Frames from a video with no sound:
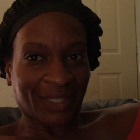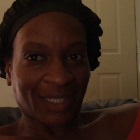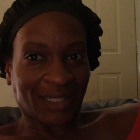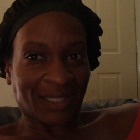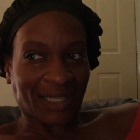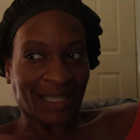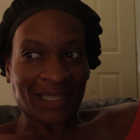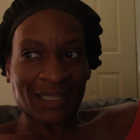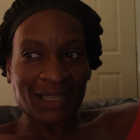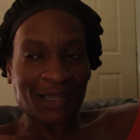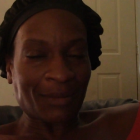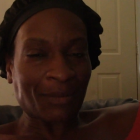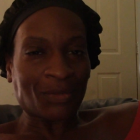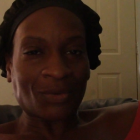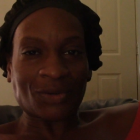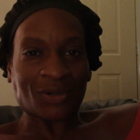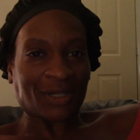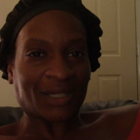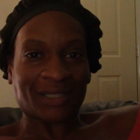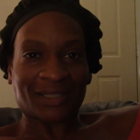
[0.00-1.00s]
Like, come
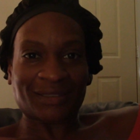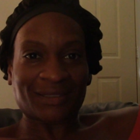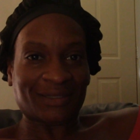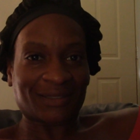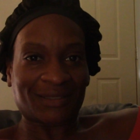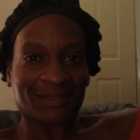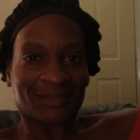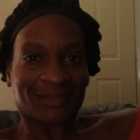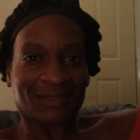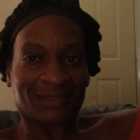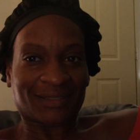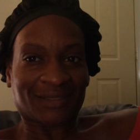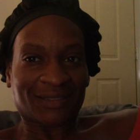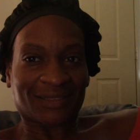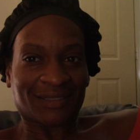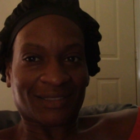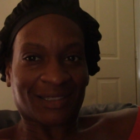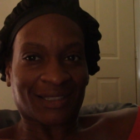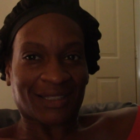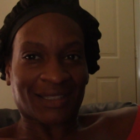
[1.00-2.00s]
on.
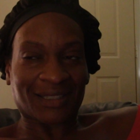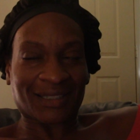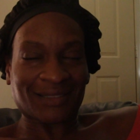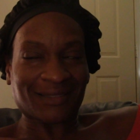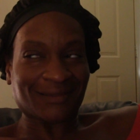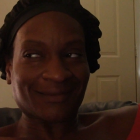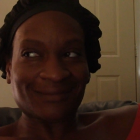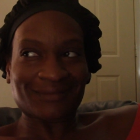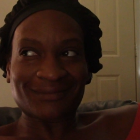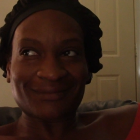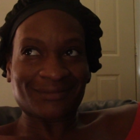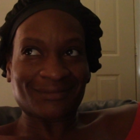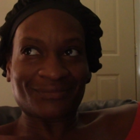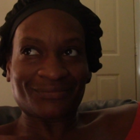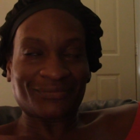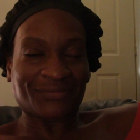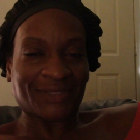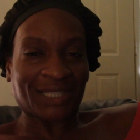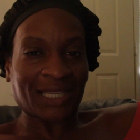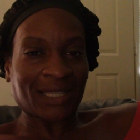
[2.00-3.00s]
Like,
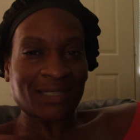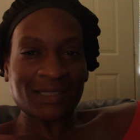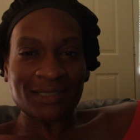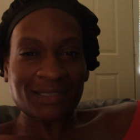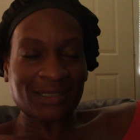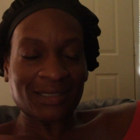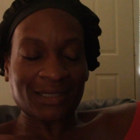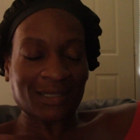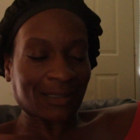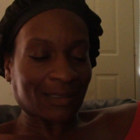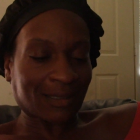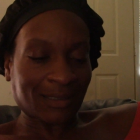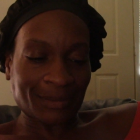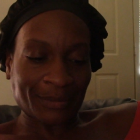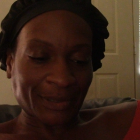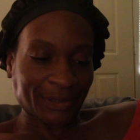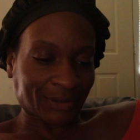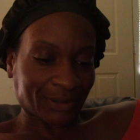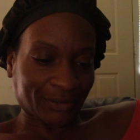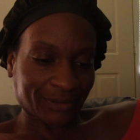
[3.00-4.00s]
that,
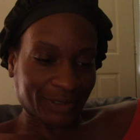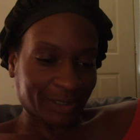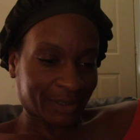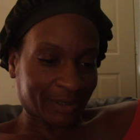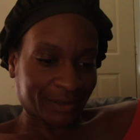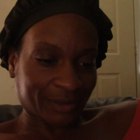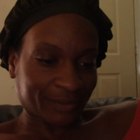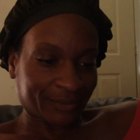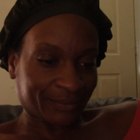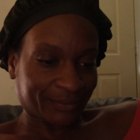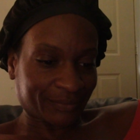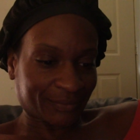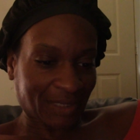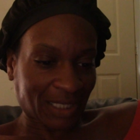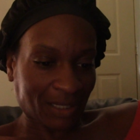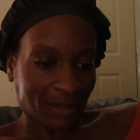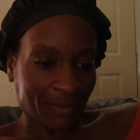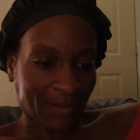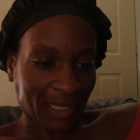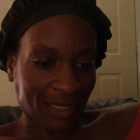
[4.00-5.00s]
come on, girl.
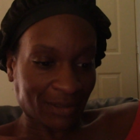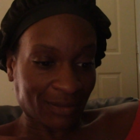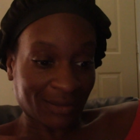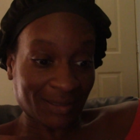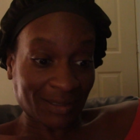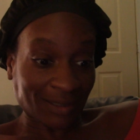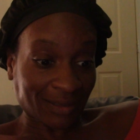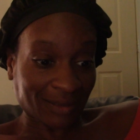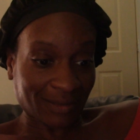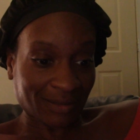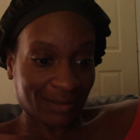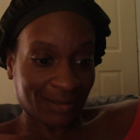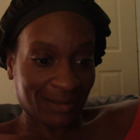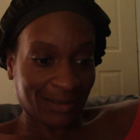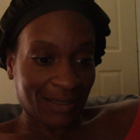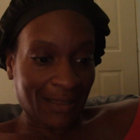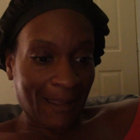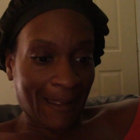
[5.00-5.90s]
That don't make no sense.